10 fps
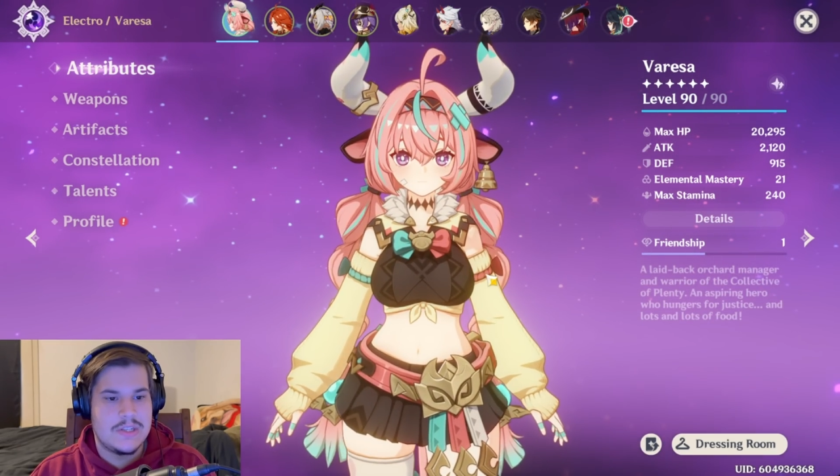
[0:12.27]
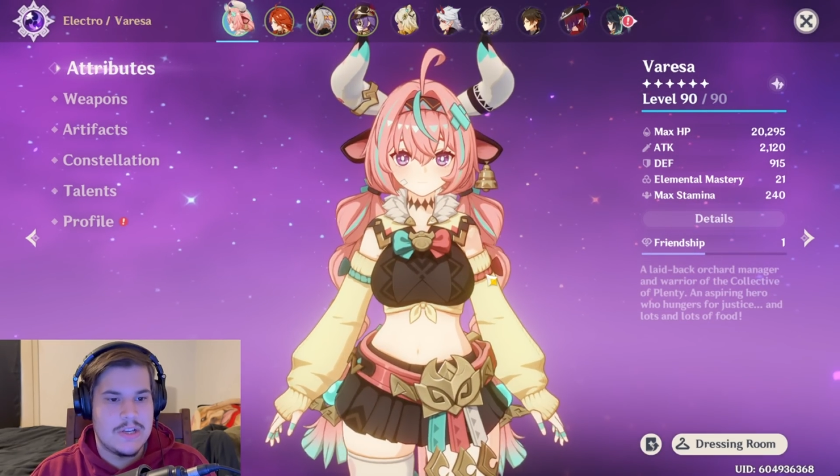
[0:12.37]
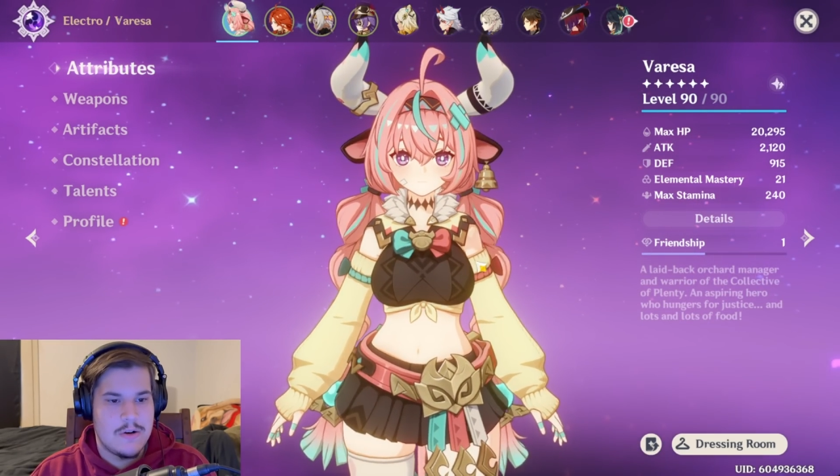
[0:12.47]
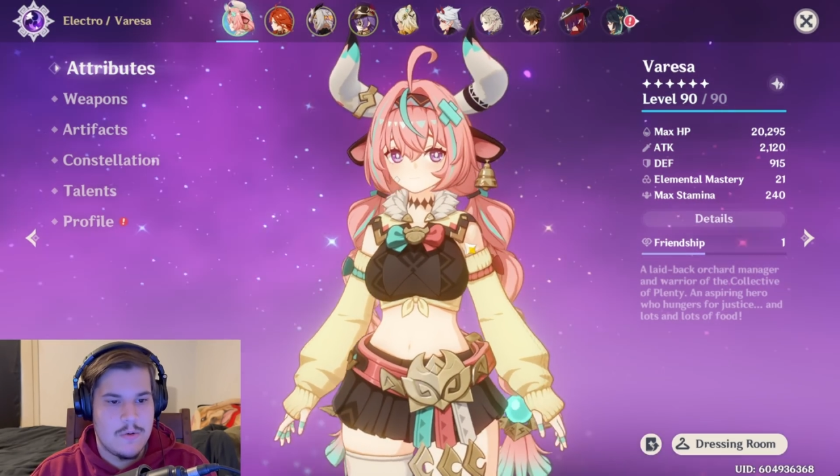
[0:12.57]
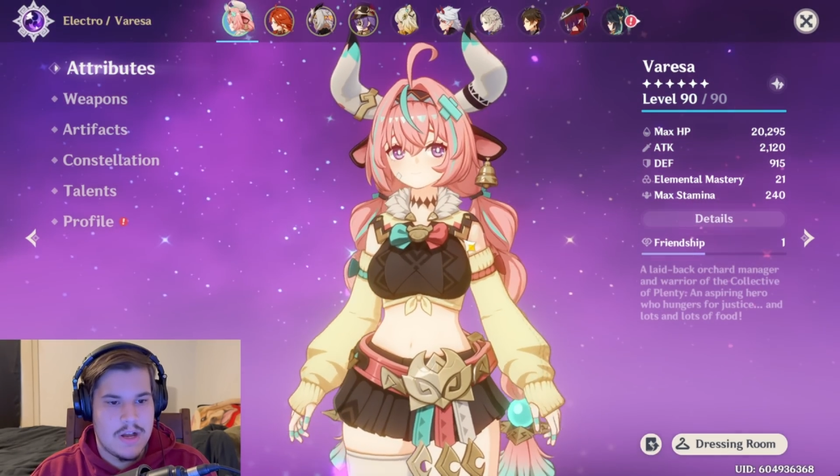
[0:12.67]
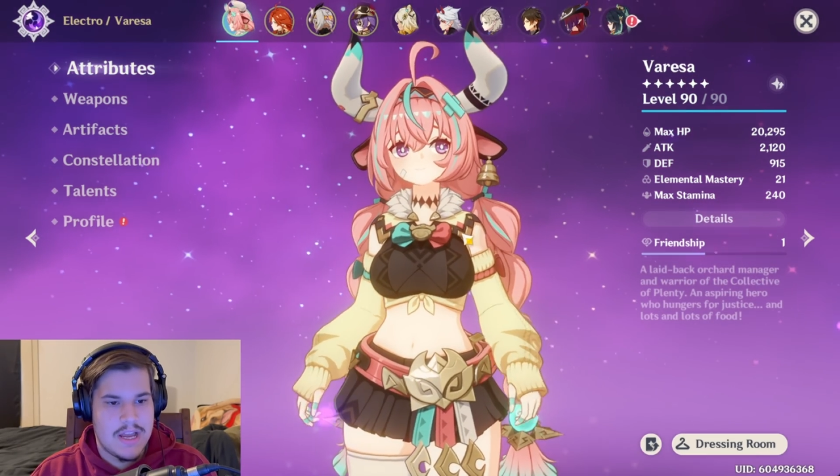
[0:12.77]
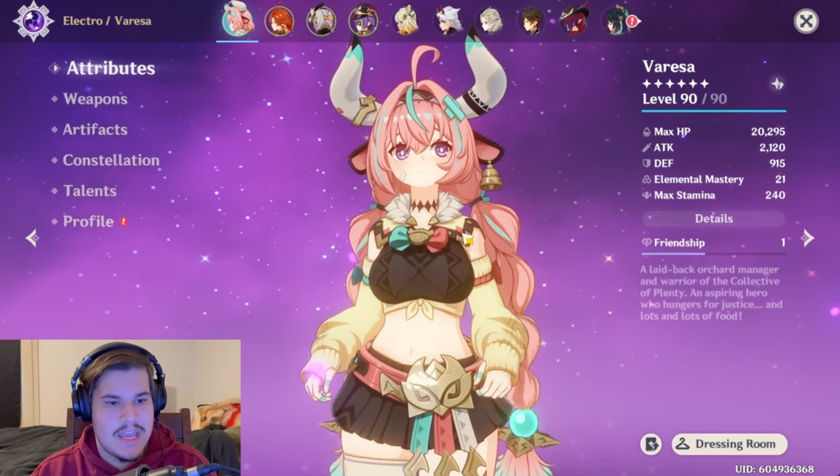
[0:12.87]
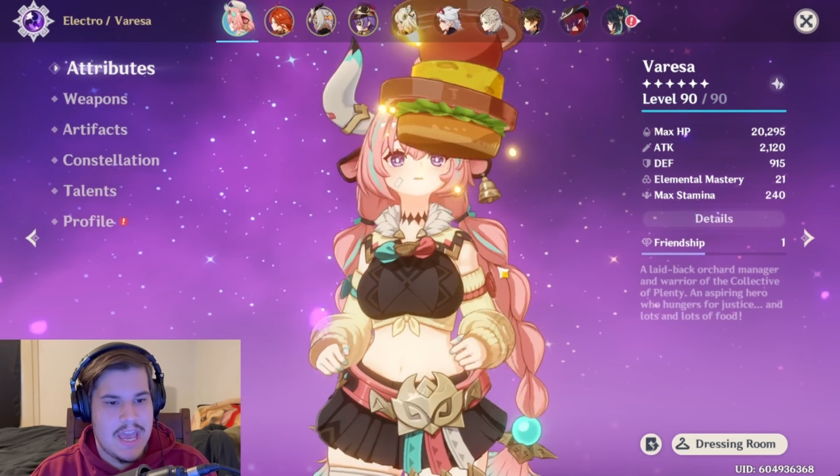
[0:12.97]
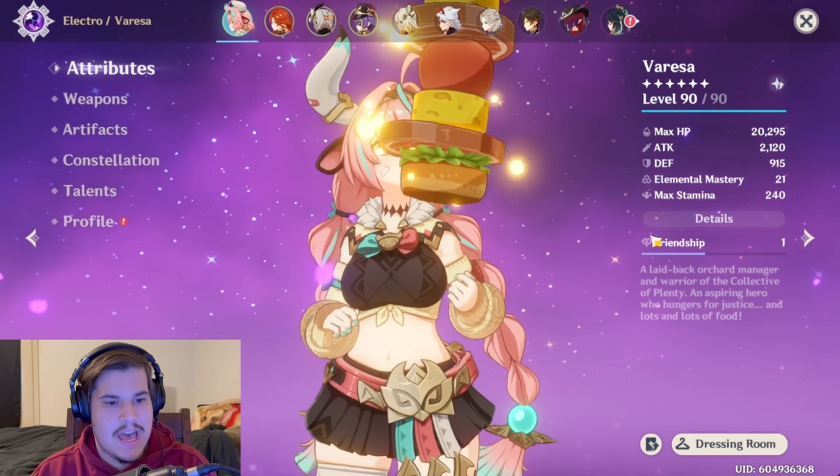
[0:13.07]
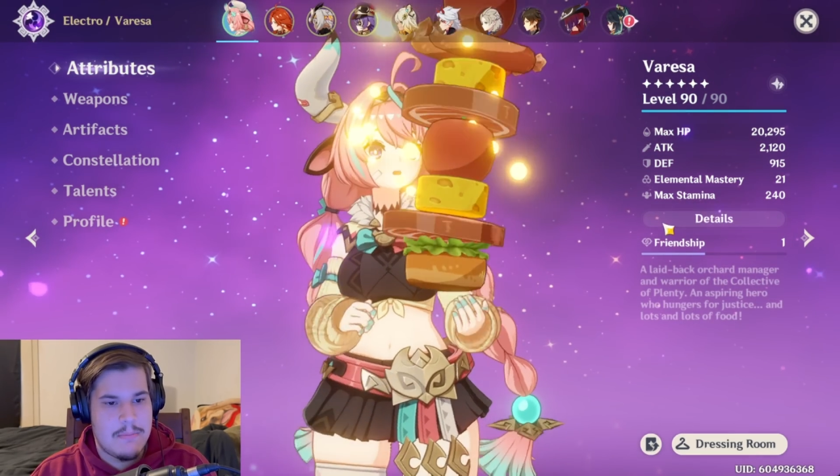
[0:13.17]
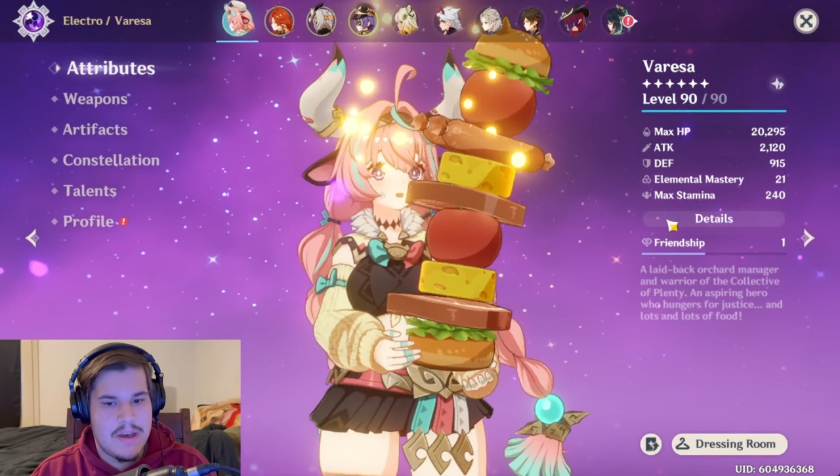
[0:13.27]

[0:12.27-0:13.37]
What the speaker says: So yeah, my